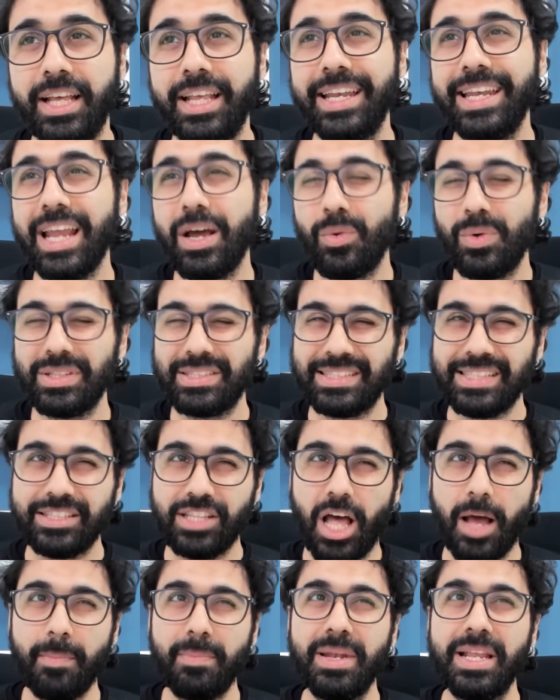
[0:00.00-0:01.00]
Now, it's not
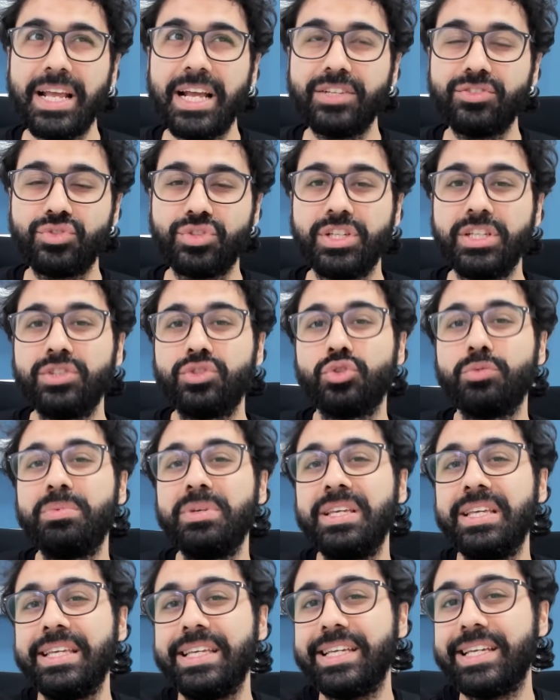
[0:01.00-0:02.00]
obligatory to
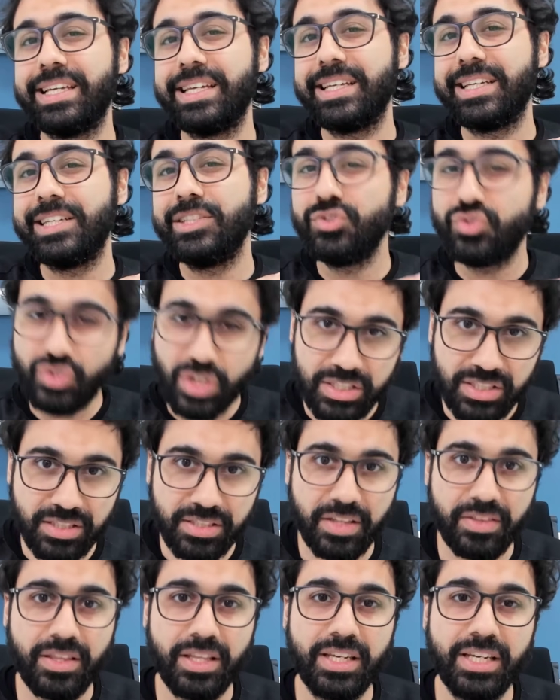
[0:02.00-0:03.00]
be interested
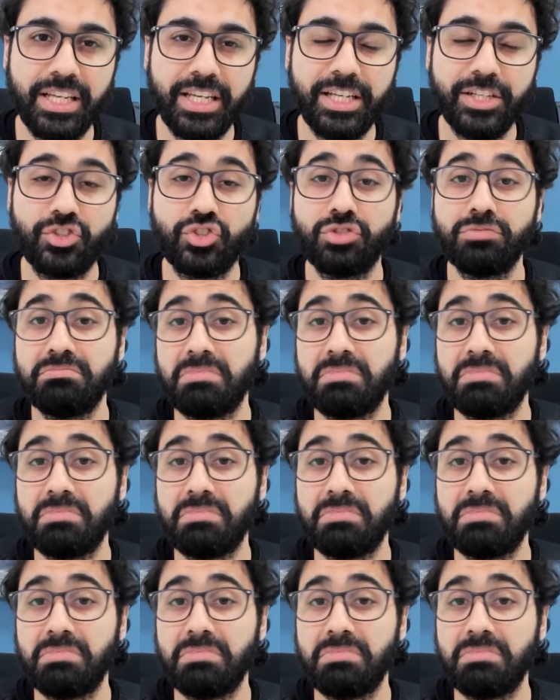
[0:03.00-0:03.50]
in the niche,